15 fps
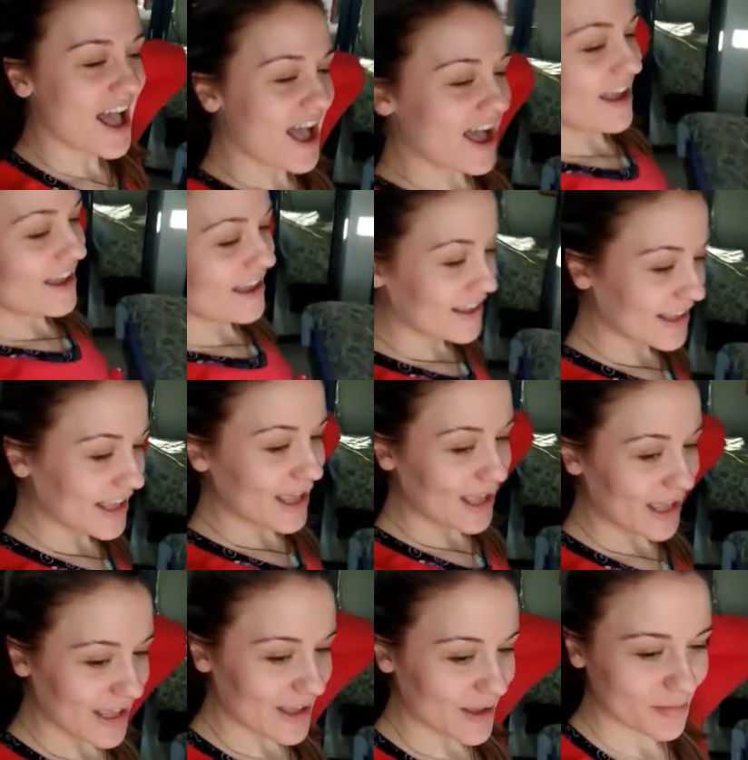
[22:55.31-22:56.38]
I
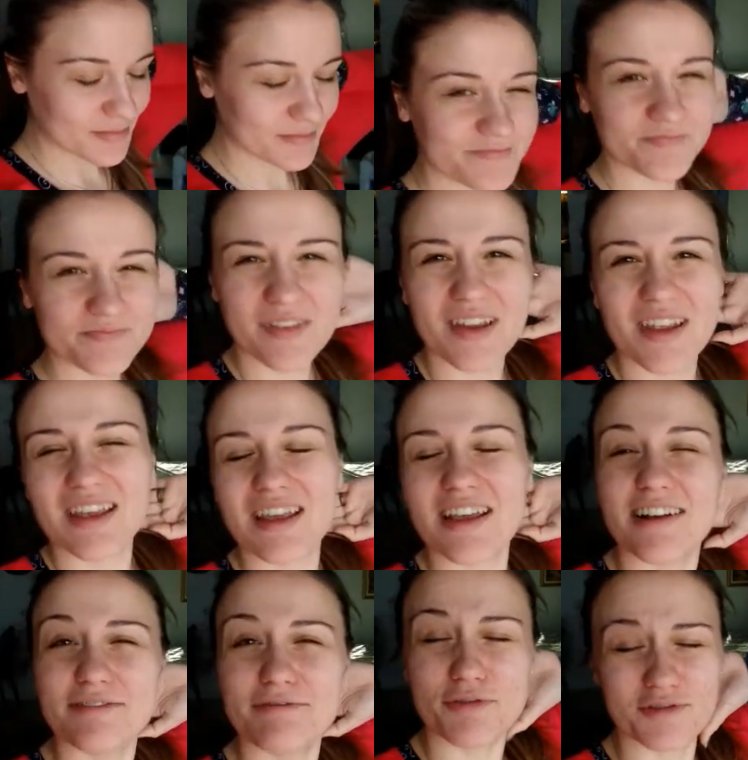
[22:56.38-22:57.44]
am
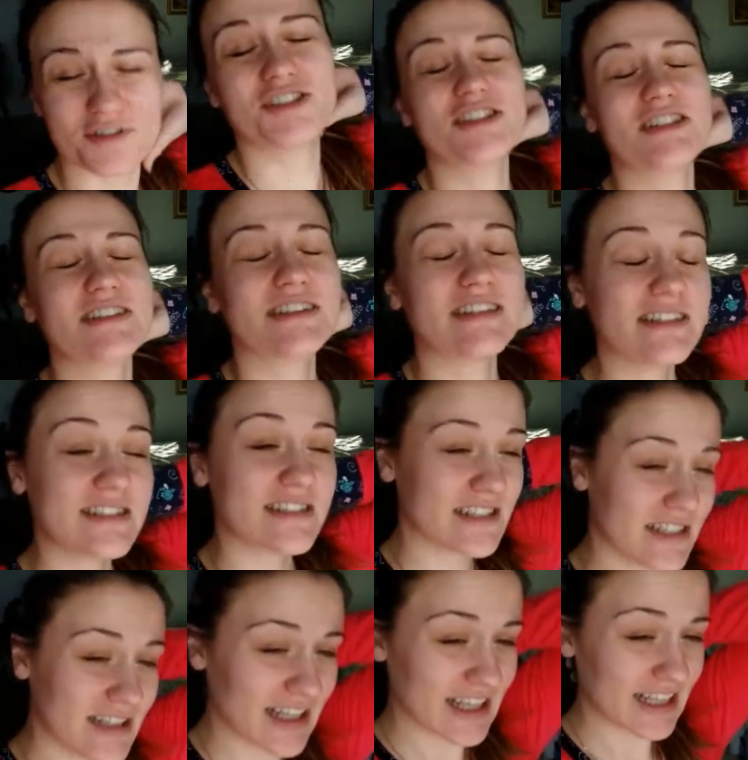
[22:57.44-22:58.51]
unfortunately
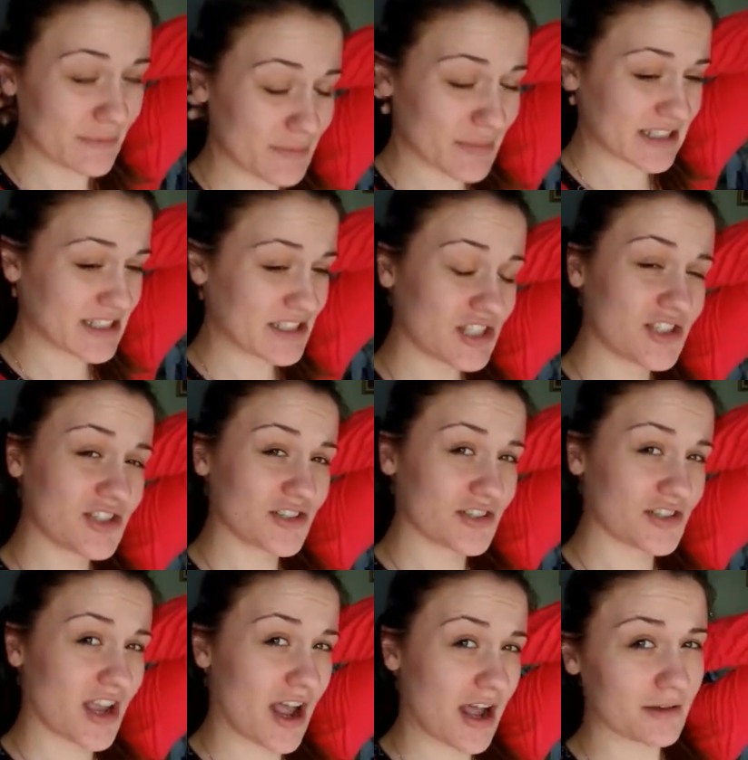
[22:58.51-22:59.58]
still at my
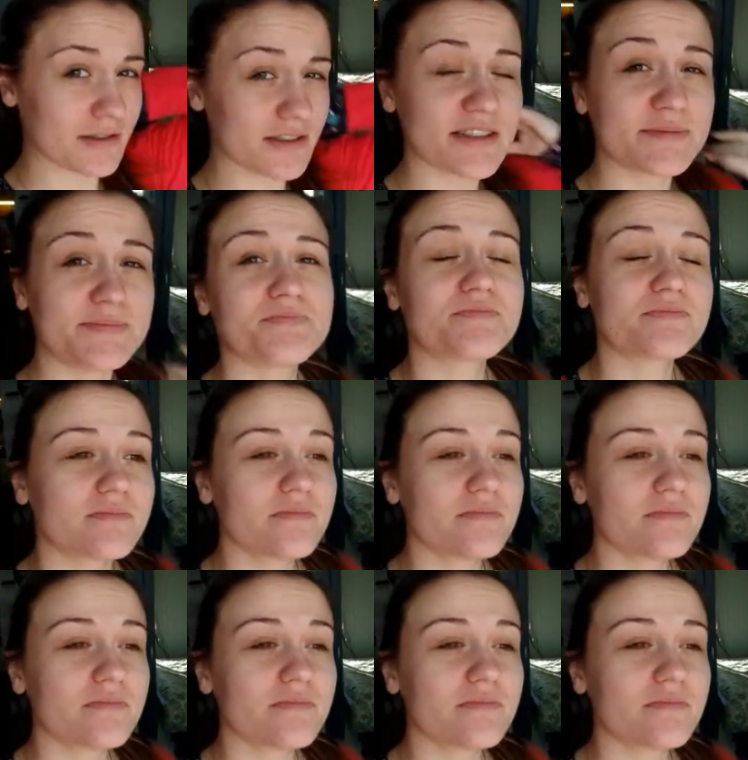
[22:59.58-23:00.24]
sister's house.